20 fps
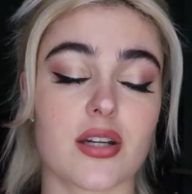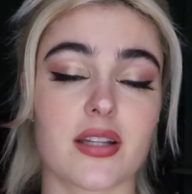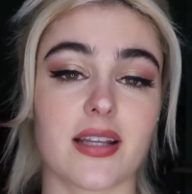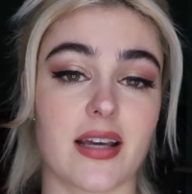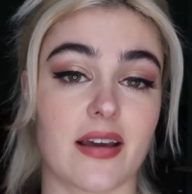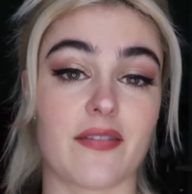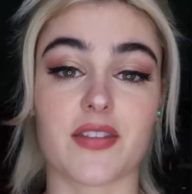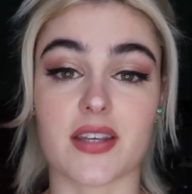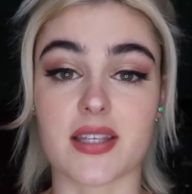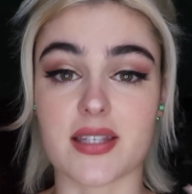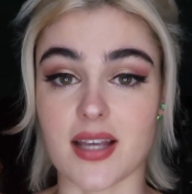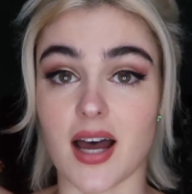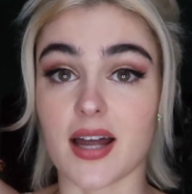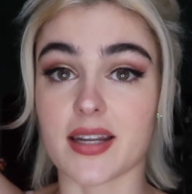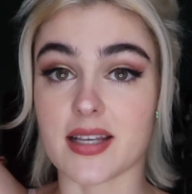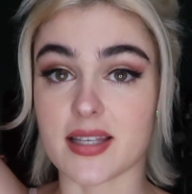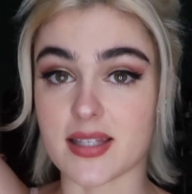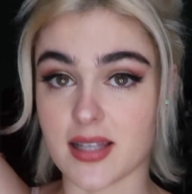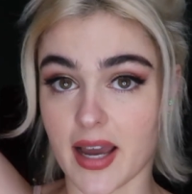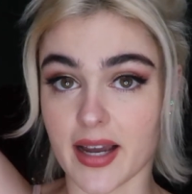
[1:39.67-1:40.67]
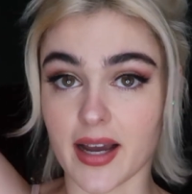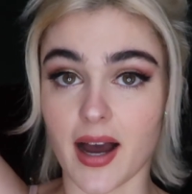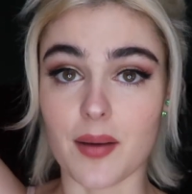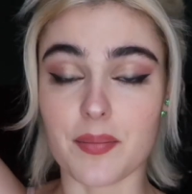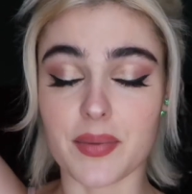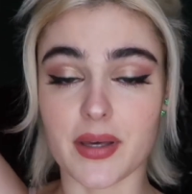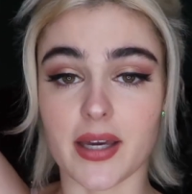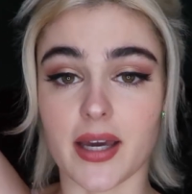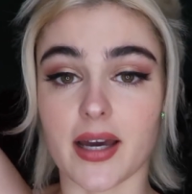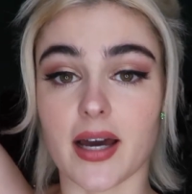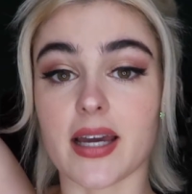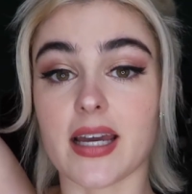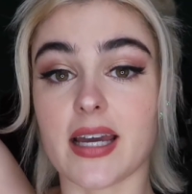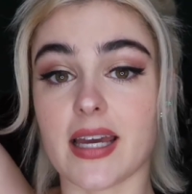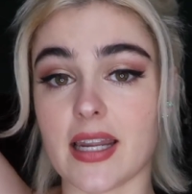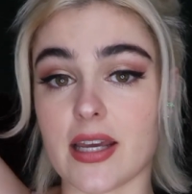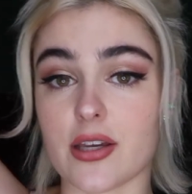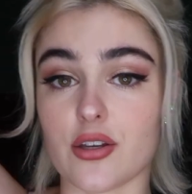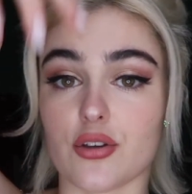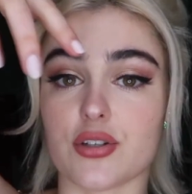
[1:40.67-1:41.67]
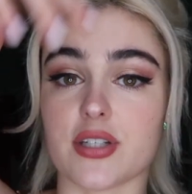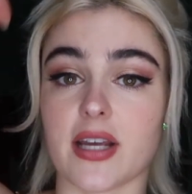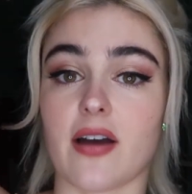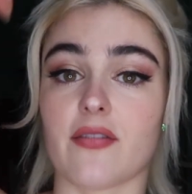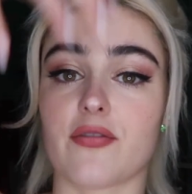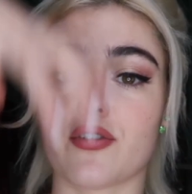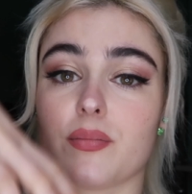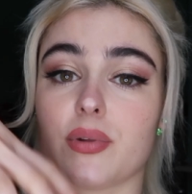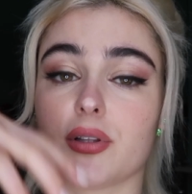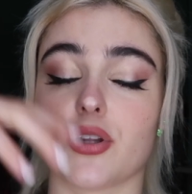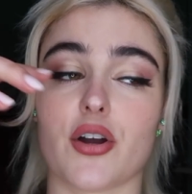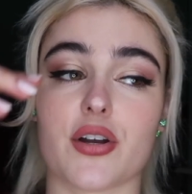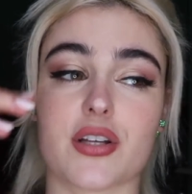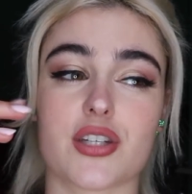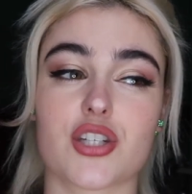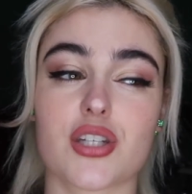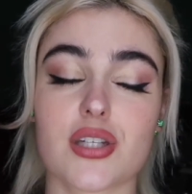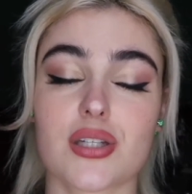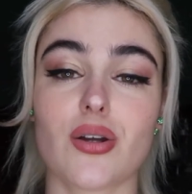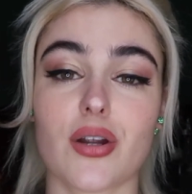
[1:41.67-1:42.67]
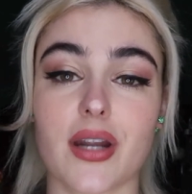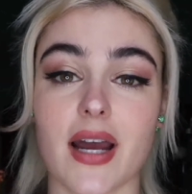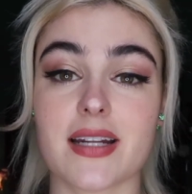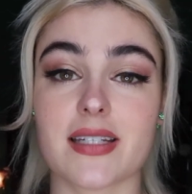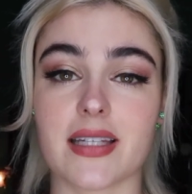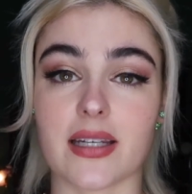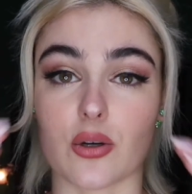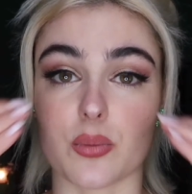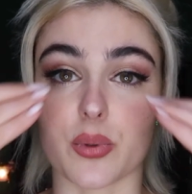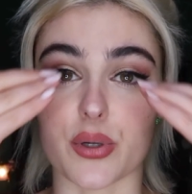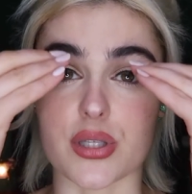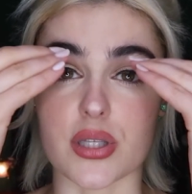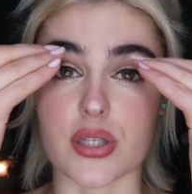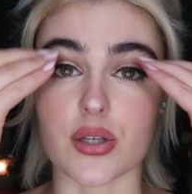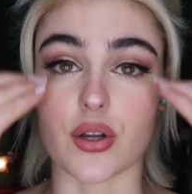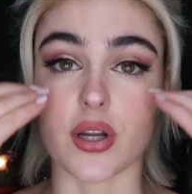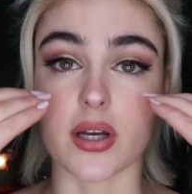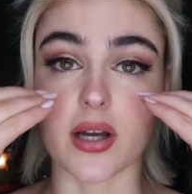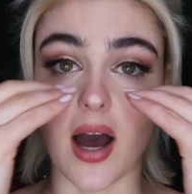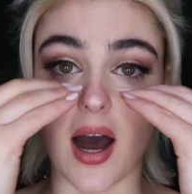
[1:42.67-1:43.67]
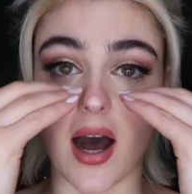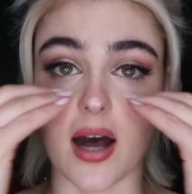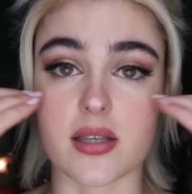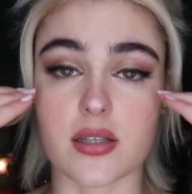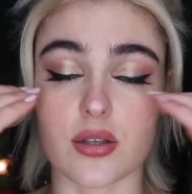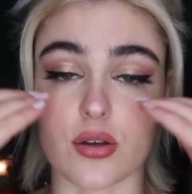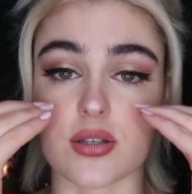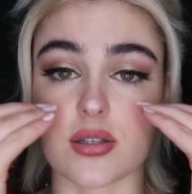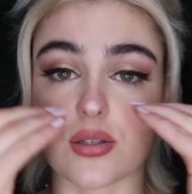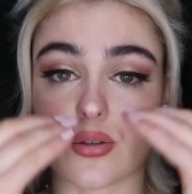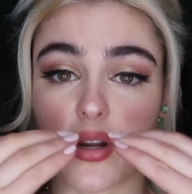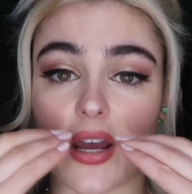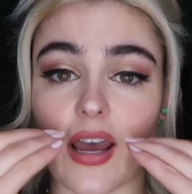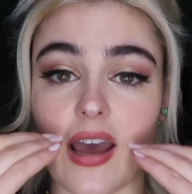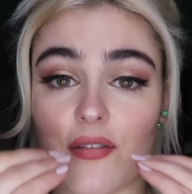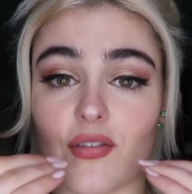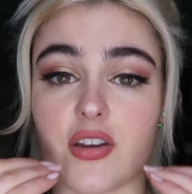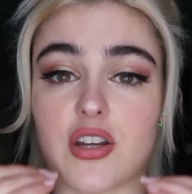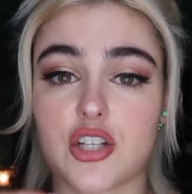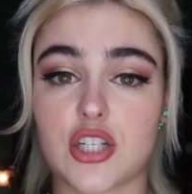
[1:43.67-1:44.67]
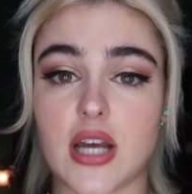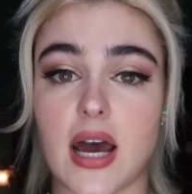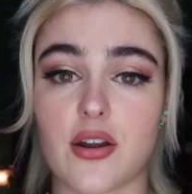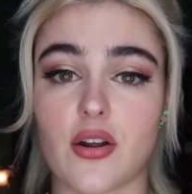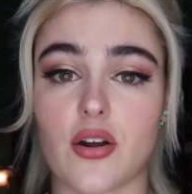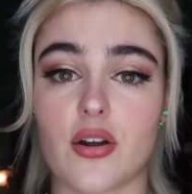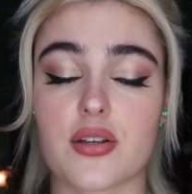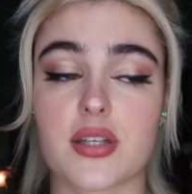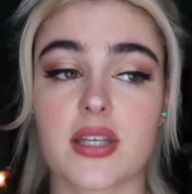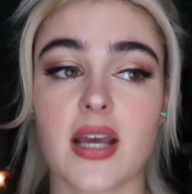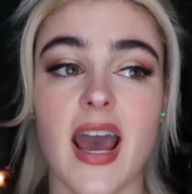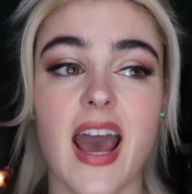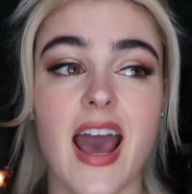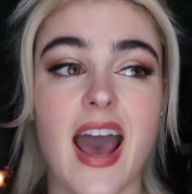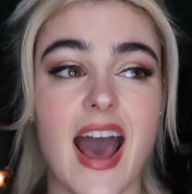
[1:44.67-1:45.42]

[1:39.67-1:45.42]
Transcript: if the sun is like up here hitting you down from below, it's just not ideal because it's going to cast those sort of heavy shadows.